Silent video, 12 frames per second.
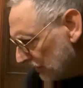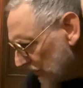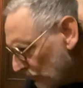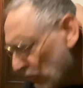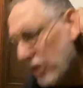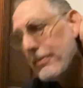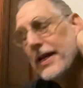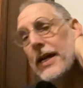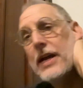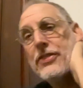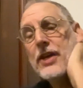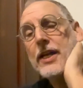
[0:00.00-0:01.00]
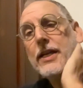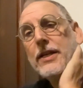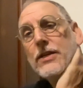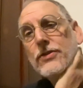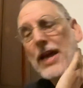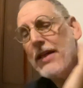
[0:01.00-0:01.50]
Gorman, I think it
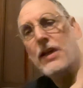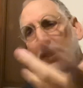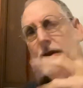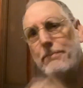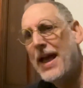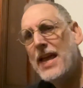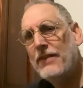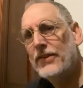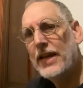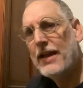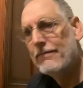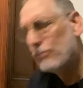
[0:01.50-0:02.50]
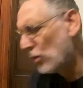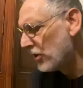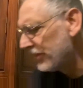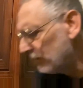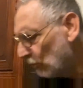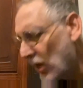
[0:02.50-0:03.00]
is. He may even have more
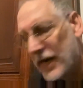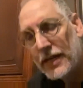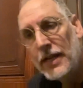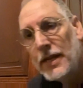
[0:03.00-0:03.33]
than one.